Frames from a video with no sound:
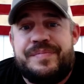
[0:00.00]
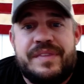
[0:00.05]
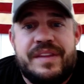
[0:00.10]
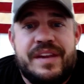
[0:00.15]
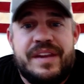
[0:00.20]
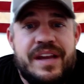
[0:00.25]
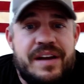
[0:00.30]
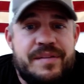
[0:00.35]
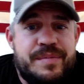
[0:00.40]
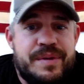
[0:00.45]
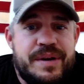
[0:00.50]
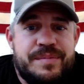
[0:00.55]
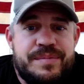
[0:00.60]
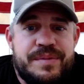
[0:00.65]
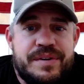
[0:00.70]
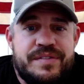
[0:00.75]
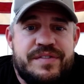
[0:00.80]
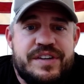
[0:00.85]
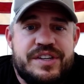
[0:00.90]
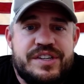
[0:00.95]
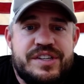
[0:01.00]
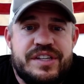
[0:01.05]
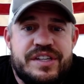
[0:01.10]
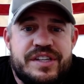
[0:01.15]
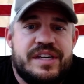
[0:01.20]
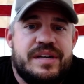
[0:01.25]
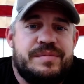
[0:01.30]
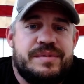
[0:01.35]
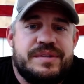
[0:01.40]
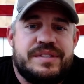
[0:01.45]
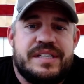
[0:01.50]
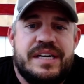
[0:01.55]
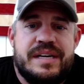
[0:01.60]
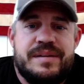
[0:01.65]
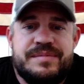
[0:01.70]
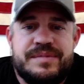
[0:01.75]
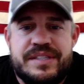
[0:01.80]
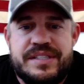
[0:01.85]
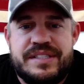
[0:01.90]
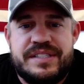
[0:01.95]
I've been up there fishing a couple
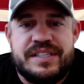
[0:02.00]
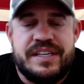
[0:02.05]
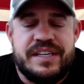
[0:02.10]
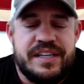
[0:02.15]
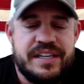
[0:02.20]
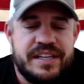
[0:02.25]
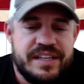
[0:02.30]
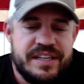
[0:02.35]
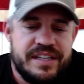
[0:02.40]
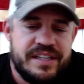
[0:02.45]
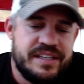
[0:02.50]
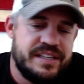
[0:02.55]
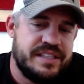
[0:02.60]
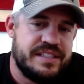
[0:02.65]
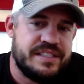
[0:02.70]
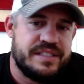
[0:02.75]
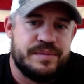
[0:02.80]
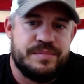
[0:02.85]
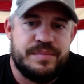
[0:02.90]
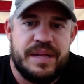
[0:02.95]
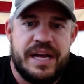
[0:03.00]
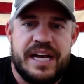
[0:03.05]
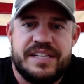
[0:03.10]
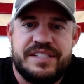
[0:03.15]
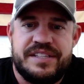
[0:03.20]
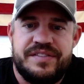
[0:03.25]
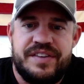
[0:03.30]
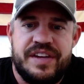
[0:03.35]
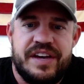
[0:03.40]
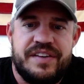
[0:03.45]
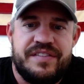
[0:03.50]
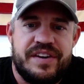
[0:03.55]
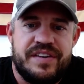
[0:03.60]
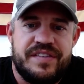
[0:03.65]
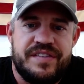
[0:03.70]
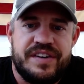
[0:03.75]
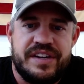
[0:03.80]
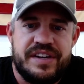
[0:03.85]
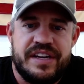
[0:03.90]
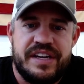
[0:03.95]
times. It's a blast. If you haven't
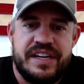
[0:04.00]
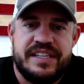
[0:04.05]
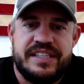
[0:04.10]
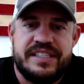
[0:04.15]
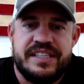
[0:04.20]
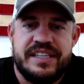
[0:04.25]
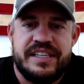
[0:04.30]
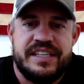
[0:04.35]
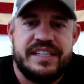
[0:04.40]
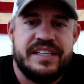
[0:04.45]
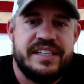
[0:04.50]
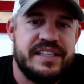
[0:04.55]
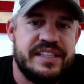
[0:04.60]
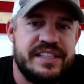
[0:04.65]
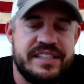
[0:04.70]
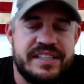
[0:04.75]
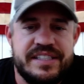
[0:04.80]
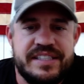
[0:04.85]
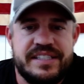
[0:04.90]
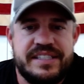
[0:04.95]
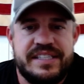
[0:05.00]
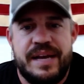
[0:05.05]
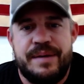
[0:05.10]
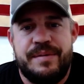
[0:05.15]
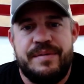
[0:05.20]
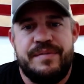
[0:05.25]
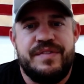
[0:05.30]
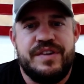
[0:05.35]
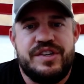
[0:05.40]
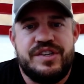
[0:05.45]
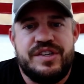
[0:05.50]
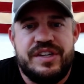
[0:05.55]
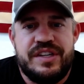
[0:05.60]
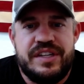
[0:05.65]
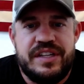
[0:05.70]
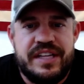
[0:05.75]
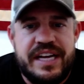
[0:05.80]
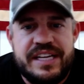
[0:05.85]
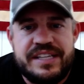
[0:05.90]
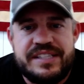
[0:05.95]
ever done it, salmon fishing in
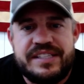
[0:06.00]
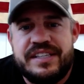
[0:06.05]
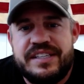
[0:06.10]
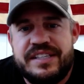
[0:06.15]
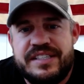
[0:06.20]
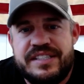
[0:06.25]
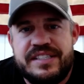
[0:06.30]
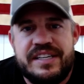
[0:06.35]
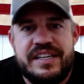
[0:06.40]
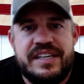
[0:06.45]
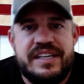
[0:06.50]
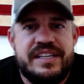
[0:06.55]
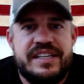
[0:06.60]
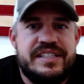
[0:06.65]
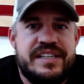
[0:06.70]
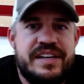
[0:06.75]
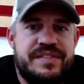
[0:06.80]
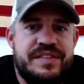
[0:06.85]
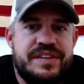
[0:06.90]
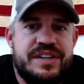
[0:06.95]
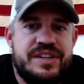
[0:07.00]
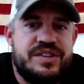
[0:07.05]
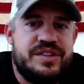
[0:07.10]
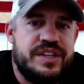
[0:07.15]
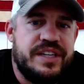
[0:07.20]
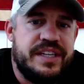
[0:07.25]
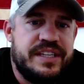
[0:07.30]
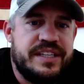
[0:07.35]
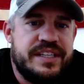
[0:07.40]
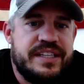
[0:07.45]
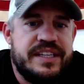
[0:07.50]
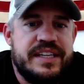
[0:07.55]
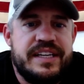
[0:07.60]
Alaska is definitely a treat.